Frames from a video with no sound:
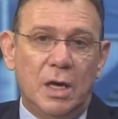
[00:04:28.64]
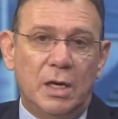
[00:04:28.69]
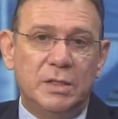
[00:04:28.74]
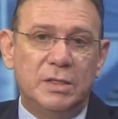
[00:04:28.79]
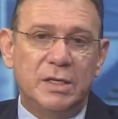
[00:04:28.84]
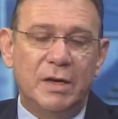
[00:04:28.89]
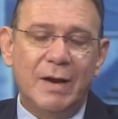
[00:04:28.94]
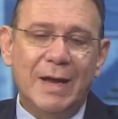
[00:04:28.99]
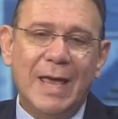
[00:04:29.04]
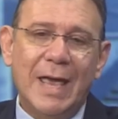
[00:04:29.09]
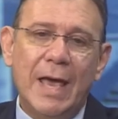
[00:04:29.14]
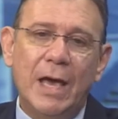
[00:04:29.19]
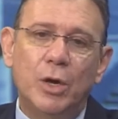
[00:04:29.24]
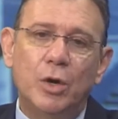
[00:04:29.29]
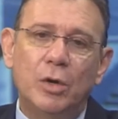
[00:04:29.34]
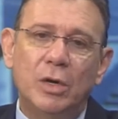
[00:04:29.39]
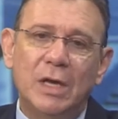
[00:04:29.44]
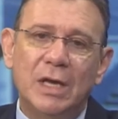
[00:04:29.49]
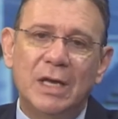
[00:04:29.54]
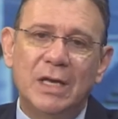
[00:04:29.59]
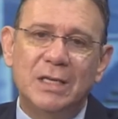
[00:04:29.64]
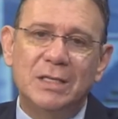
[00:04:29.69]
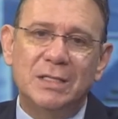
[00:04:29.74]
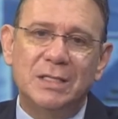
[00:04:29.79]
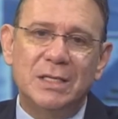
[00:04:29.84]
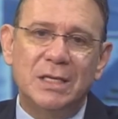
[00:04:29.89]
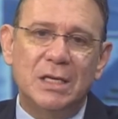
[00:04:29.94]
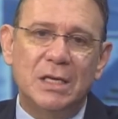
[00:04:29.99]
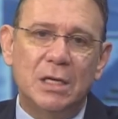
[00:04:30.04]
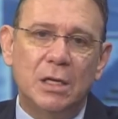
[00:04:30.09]
Sarah Cannon is
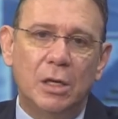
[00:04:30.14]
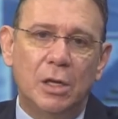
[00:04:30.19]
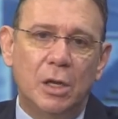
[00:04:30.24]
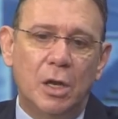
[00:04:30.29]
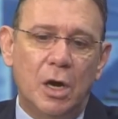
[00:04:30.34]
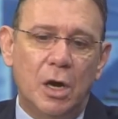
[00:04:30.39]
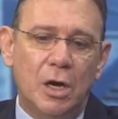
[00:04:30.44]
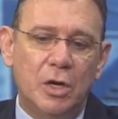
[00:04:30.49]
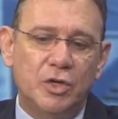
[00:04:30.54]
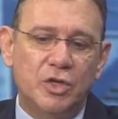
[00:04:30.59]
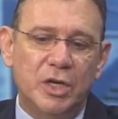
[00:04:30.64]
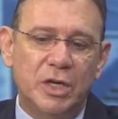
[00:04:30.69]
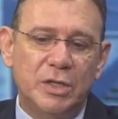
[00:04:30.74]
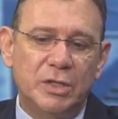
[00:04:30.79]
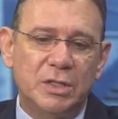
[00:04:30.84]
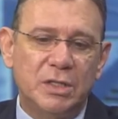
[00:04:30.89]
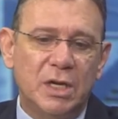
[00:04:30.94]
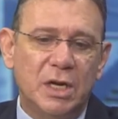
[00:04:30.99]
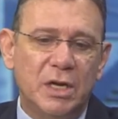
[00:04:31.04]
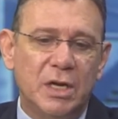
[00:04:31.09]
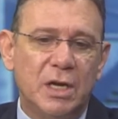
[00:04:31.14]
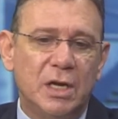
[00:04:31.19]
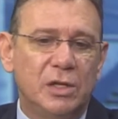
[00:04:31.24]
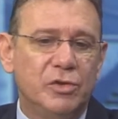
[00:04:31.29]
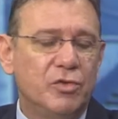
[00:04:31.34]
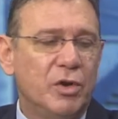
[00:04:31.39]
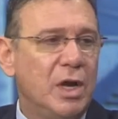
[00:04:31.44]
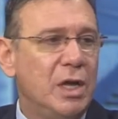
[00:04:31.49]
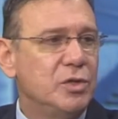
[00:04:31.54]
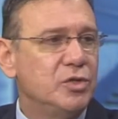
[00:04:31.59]
the largest clinical
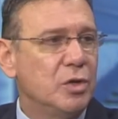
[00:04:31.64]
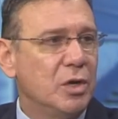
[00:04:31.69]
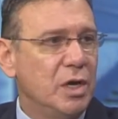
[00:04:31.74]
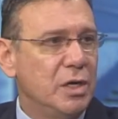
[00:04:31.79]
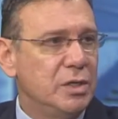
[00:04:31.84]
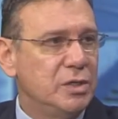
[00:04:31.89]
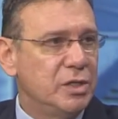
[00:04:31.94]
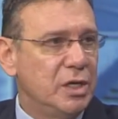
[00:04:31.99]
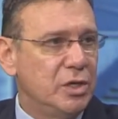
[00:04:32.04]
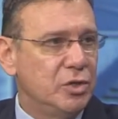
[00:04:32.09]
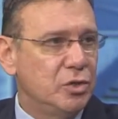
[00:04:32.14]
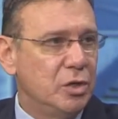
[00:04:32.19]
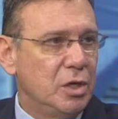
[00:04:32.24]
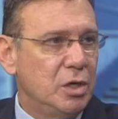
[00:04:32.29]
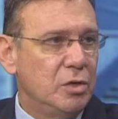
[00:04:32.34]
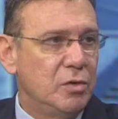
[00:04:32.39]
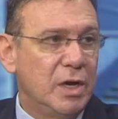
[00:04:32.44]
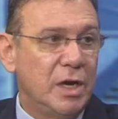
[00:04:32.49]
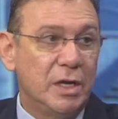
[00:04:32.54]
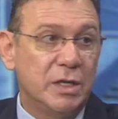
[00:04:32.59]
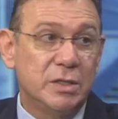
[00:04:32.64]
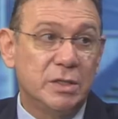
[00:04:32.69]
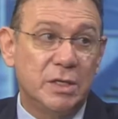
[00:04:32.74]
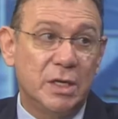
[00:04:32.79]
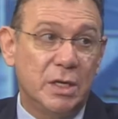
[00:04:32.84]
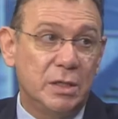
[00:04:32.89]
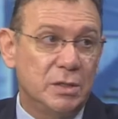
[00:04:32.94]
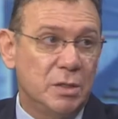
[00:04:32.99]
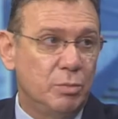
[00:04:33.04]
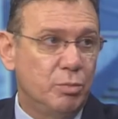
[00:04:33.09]
trials organization in the United
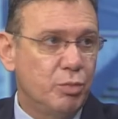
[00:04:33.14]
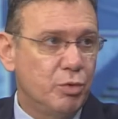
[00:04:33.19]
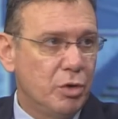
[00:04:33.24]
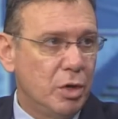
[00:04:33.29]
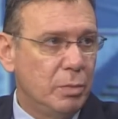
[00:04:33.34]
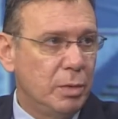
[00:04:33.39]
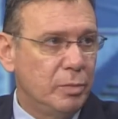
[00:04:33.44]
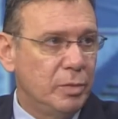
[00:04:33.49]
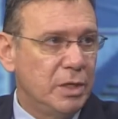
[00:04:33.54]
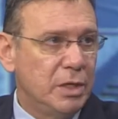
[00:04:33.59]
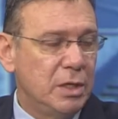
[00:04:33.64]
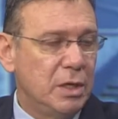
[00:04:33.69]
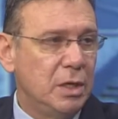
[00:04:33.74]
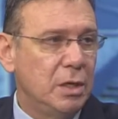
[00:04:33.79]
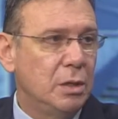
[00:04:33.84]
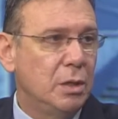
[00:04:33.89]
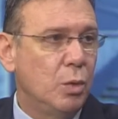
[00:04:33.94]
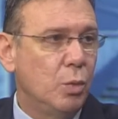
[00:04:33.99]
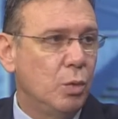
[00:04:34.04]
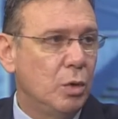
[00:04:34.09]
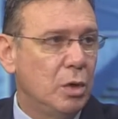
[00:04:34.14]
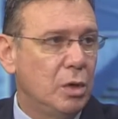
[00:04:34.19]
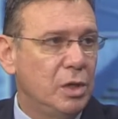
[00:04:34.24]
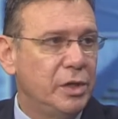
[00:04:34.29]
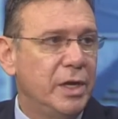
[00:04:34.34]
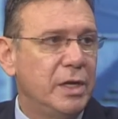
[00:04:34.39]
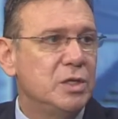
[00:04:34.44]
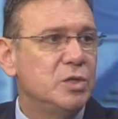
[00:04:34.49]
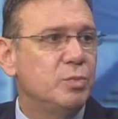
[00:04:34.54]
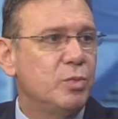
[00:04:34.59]
States and probably in the
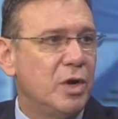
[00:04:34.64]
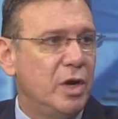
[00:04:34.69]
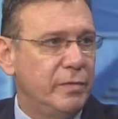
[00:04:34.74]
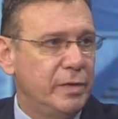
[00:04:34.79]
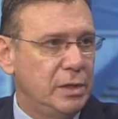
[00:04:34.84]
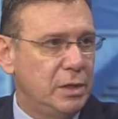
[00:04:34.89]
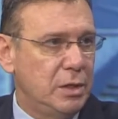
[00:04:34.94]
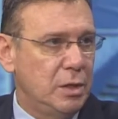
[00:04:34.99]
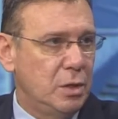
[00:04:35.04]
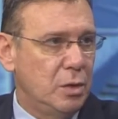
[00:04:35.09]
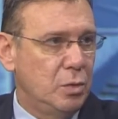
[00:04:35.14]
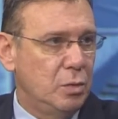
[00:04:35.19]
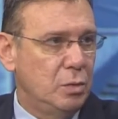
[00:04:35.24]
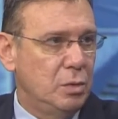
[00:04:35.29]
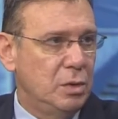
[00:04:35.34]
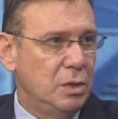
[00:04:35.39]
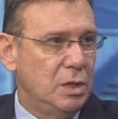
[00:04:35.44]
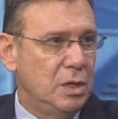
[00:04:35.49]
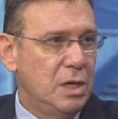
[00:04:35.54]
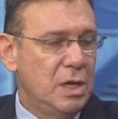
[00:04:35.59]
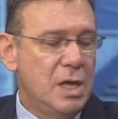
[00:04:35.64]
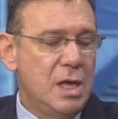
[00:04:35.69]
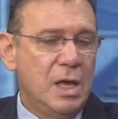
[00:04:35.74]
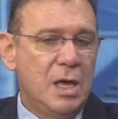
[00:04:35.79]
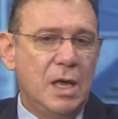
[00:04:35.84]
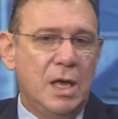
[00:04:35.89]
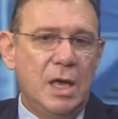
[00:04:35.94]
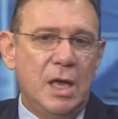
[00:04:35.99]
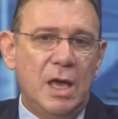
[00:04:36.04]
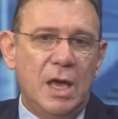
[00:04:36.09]
world that is privately owned.
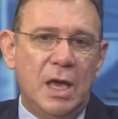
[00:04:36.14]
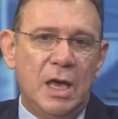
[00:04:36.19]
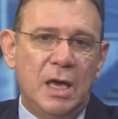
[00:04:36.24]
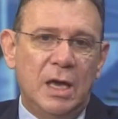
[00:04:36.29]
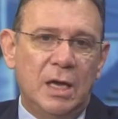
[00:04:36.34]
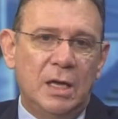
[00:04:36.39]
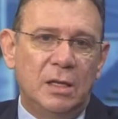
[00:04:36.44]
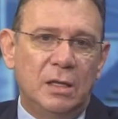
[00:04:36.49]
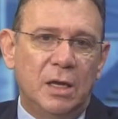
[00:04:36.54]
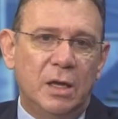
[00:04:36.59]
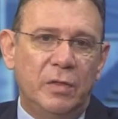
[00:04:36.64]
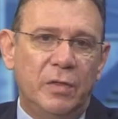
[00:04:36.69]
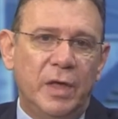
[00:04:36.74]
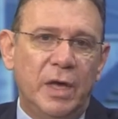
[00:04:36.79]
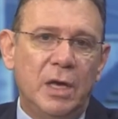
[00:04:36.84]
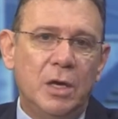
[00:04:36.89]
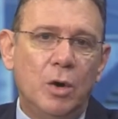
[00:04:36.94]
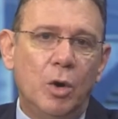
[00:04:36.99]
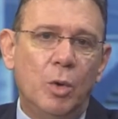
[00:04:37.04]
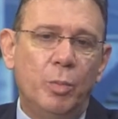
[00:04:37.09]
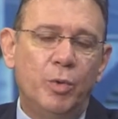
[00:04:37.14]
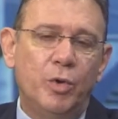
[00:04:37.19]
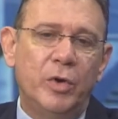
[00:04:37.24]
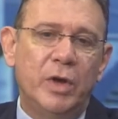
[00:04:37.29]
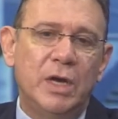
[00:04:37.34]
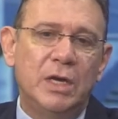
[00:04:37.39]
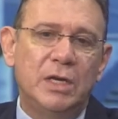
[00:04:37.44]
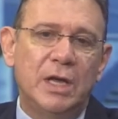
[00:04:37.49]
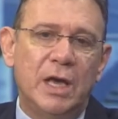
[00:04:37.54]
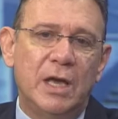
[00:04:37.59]
And they
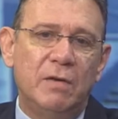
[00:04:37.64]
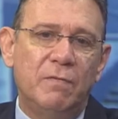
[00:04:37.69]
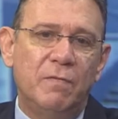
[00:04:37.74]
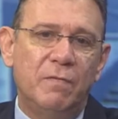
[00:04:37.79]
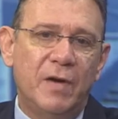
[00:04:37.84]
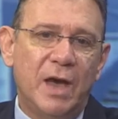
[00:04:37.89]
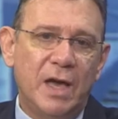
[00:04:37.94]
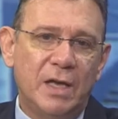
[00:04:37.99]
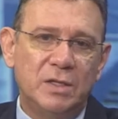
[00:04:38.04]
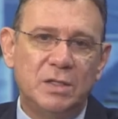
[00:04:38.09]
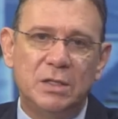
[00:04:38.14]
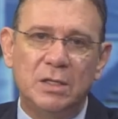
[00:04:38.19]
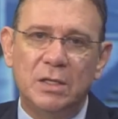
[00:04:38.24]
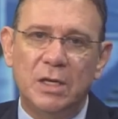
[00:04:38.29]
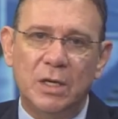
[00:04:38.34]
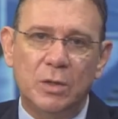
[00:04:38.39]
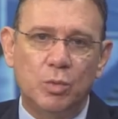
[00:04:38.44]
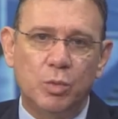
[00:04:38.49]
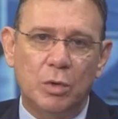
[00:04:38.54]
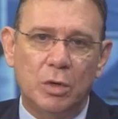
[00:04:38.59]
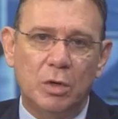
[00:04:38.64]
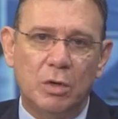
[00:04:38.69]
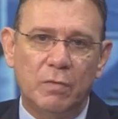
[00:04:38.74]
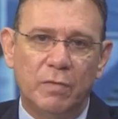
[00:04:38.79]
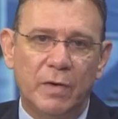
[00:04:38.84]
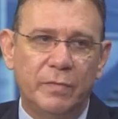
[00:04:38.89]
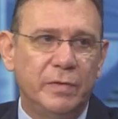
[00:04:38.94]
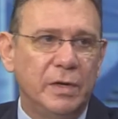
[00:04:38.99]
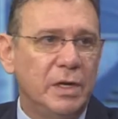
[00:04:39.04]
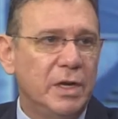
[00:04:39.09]
operate a vast network
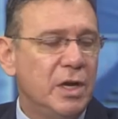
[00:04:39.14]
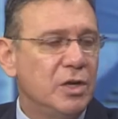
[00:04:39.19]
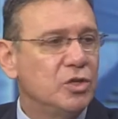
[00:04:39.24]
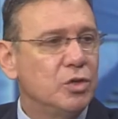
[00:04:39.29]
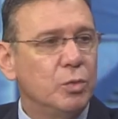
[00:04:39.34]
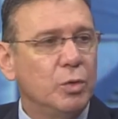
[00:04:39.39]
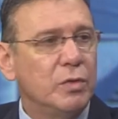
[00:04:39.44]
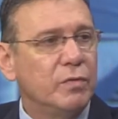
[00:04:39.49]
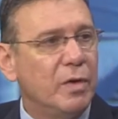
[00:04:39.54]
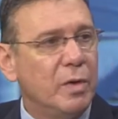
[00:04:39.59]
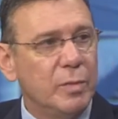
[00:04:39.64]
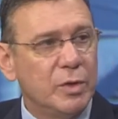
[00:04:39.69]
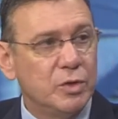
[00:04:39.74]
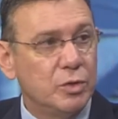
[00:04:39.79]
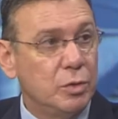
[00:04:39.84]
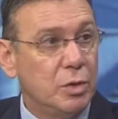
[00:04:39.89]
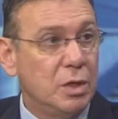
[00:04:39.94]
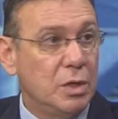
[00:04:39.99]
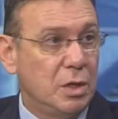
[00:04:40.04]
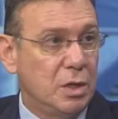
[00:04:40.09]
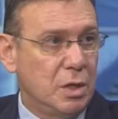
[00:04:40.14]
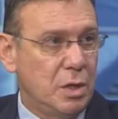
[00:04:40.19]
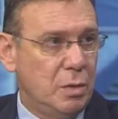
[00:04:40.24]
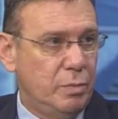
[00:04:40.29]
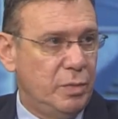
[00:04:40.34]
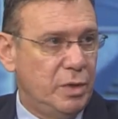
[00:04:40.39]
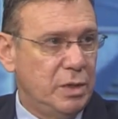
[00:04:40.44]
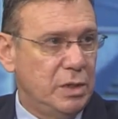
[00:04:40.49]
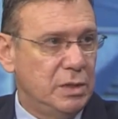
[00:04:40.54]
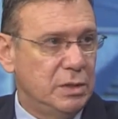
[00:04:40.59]
of affiliation with pharmaceutical
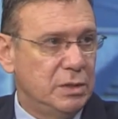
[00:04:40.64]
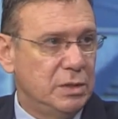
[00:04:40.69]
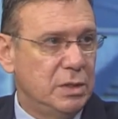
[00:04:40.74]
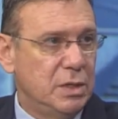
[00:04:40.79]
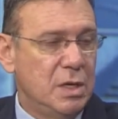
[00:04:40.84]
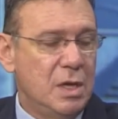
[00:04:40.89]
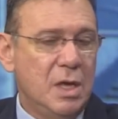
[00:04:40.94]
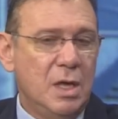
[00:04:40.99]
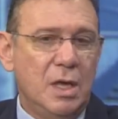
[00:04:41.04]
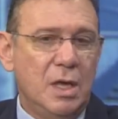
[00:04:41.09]
companies,